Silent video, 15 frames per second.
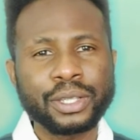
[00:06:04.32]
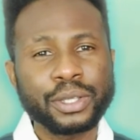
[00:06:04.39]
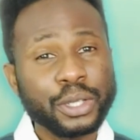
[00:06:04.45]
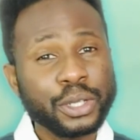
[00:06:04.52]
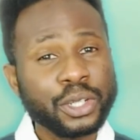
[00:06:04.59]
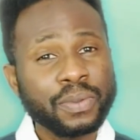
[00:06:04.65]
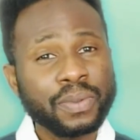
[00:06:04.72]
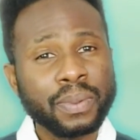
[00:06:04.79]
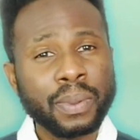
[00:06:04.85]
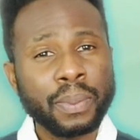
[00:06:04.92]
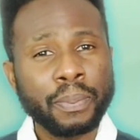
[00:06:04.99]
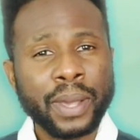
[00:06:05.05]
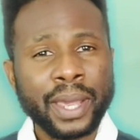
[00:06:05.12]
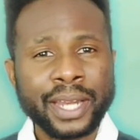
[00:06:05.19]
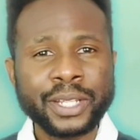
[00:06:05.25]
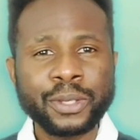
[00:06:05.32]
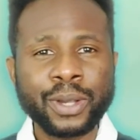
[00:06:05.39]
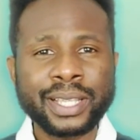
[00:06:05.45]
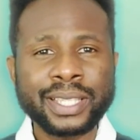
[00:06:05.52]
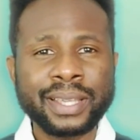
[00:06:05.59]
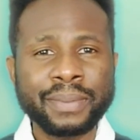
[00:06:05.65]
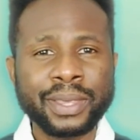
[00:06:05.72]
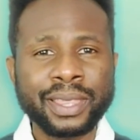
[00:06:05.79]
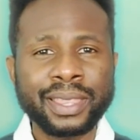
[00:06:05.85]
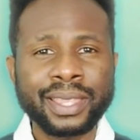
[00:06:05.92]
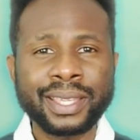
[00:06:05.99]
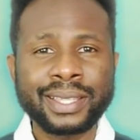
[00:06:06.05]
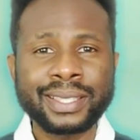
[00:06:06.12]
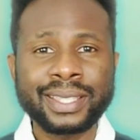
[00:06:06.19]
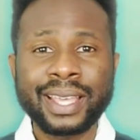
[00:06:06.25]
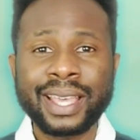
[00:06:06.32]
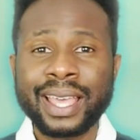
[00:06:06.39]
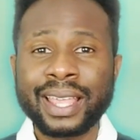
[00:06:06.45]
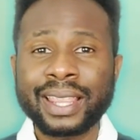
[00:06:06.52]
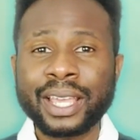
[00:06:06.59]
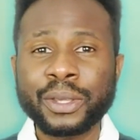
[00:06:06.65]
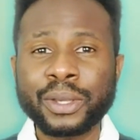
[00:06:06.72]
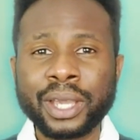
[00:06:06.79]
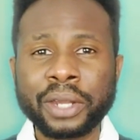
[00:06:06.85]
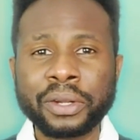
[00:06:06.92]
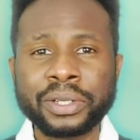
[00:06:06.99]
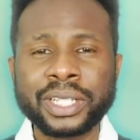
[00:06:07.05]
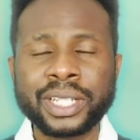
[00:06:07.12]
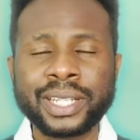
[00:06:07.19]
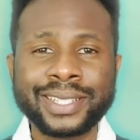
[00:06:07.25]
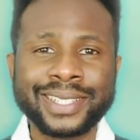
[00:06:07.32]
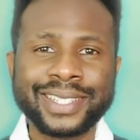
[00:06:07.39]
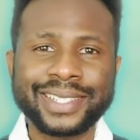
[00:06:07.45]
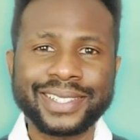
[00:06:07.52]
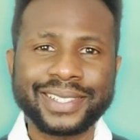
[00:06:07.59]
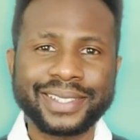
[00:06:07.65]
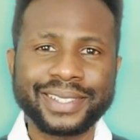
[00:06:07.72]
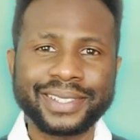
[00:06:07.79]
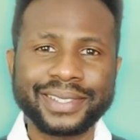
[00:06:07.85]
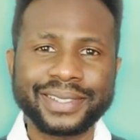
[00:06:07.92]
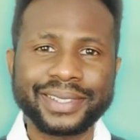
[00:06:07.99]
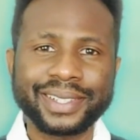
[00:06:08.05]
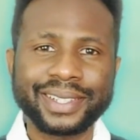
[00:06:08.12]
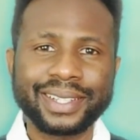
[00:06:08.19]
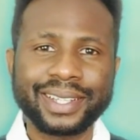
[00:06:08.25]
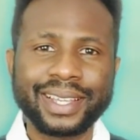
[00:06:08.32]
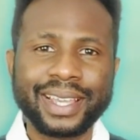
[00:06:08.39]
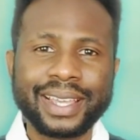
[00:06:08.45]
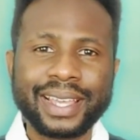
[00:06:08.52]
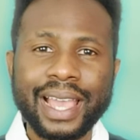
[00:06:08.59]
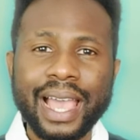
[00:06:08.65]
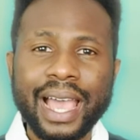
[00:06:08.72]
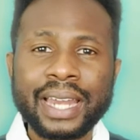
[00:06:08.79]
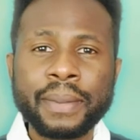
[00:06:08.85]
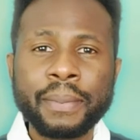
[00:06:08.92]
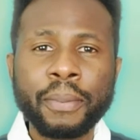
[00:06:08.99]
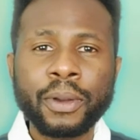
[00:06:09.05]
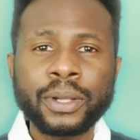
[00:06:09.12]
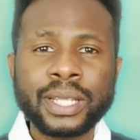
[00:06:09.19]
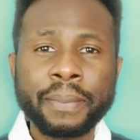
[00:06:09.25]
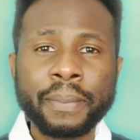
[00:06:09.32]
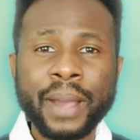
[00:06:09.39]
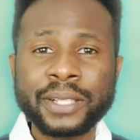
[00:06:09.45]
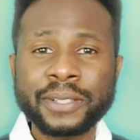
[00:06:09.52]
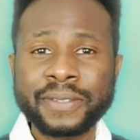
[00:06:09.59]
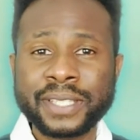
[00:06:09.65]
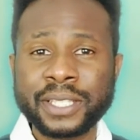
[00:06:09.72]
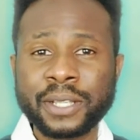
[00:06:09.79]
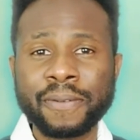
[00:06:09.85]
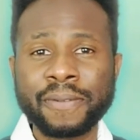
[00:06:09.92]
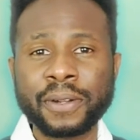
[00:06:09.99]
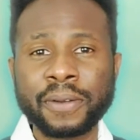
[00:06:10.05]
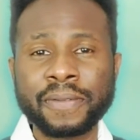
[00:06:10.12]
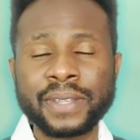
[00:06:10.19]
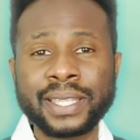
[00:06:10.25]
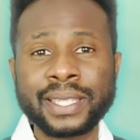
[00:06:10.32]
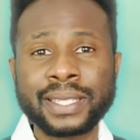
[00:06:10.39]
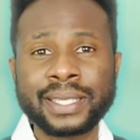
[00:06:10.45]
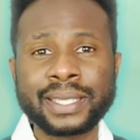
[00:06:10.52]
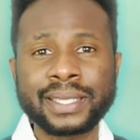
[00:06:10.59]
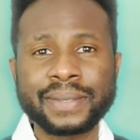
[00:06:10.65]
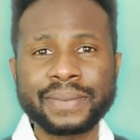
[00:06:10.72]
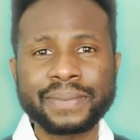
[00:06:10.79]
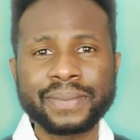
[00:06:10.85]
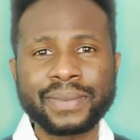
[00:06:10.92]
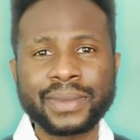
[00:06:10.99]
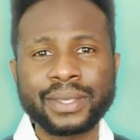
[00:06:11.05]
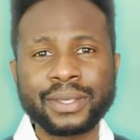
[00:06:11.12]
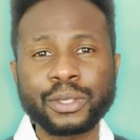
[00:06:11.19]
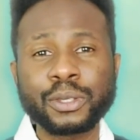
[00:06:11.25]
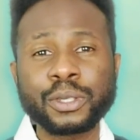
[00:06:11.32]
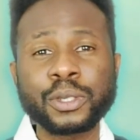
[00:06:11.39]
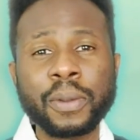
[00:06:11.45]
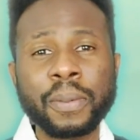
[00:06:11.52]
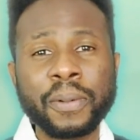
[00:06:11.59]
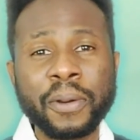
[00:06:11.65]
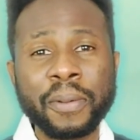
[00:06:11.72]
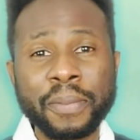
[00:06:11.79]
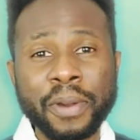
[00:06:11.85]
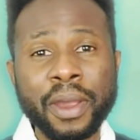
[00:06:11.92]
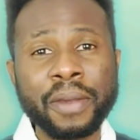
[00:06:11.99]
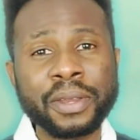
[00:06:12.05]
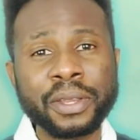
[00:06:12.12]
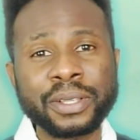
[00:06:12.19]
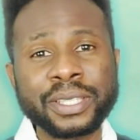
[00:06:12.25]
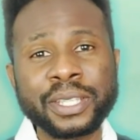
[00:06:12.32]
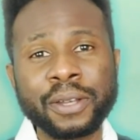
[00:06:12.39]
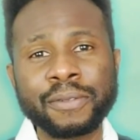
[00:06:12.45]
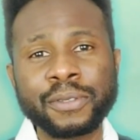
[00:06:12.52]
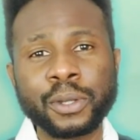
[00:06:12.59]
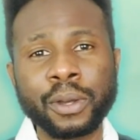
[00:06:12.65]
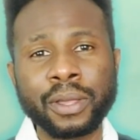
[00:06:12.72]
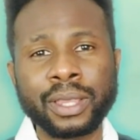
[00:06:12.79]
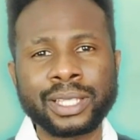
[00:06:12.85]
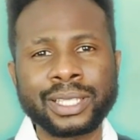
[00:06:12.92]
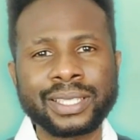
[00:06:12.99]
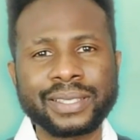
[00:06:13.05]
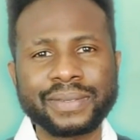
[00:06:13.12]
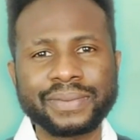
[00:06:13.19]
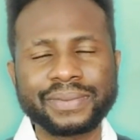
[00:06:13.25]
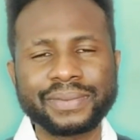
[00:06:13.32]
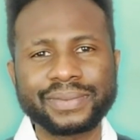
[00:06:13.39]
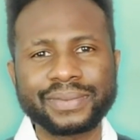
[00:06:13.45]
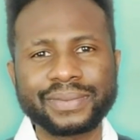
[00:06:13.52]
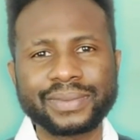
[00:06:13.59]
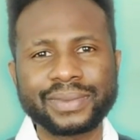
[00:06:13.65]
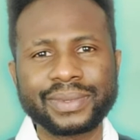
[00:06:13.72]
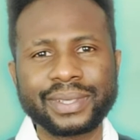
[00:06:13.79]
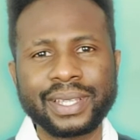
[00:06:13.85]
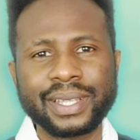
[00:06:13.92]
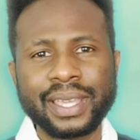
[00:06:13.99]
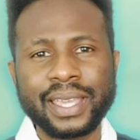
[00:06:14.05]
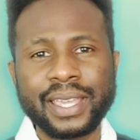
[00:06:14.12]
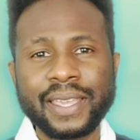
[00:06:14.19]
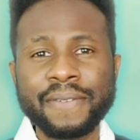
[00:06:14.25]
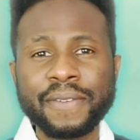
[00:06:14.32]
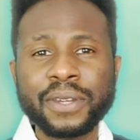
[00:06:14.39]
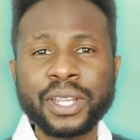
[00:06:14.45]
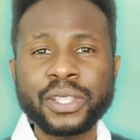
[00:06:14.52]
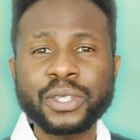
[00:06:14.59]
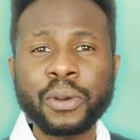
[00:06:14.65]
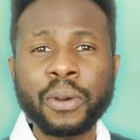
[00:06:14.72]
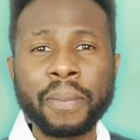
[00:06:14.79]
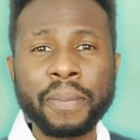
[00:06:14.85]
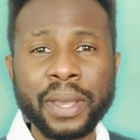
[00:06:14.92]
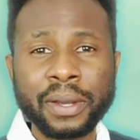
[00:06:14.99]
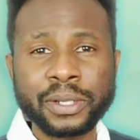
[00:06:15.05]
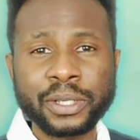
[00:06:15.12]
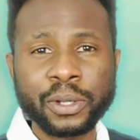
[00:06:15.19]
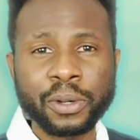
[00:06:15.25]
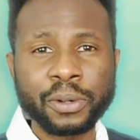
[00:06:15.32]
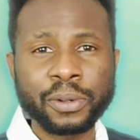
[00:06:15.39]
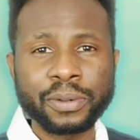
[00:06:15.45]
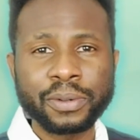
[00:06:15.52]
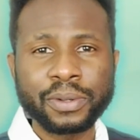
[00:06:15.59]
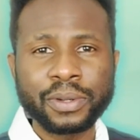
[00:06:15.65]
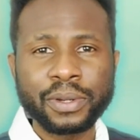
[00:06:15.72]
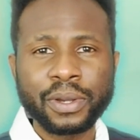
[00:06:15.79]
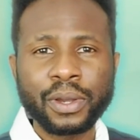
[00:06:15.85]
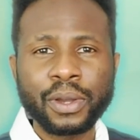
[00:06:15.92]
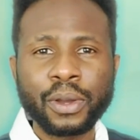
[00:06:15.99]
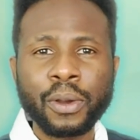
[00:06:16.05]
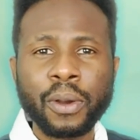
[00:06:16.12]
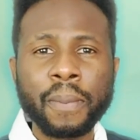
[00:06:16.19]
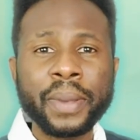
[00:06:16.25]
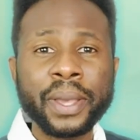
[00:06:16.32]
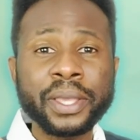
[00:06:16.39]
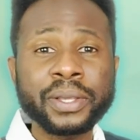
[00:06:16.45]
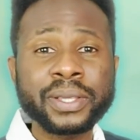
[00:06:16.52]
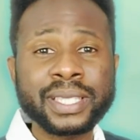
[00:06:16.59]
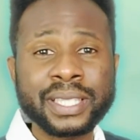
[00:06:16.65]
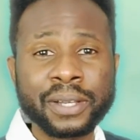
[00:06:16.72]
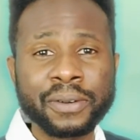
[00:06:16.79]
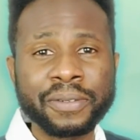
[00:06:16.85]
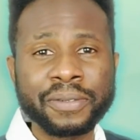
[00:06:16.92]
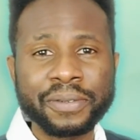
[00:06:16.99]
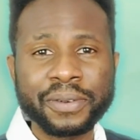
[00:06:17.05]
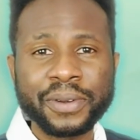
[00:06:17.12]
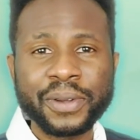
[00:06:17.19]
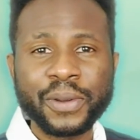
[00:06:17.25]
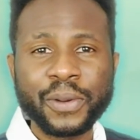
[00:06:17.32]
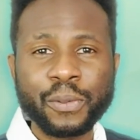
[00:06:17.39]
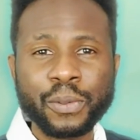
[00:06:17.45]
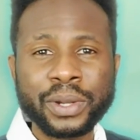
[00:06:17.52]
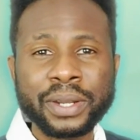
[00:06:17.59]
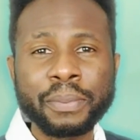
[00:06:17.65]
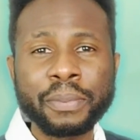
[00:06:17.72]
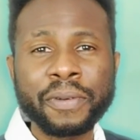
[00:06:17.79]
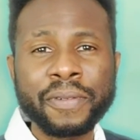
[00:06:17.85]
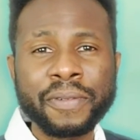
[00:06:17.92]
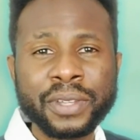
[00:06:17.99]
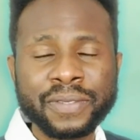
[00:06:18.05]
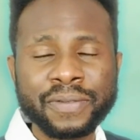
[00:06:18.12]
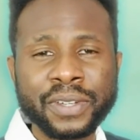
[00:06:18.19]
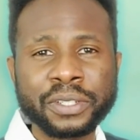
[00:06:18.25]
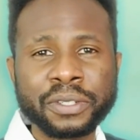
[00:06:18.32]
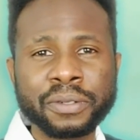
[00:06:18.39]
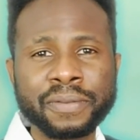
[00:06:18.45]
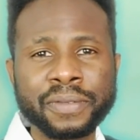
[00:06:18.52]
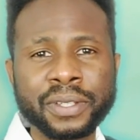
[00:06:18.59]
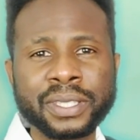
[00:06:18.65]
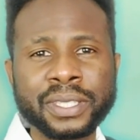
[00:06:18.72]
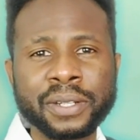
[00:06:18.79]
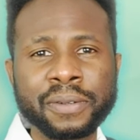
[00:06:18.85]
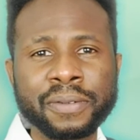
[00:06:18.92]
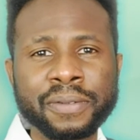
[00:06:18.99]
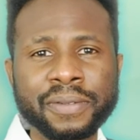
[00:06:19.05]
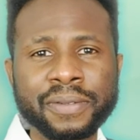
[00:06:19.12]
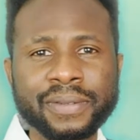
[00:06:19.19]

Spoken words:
you should be prepared to accept things that you cannot change. An important part of self love is to stop comparing yourself to others. If you need to compare at all, compare yourself with a previous version of yourself.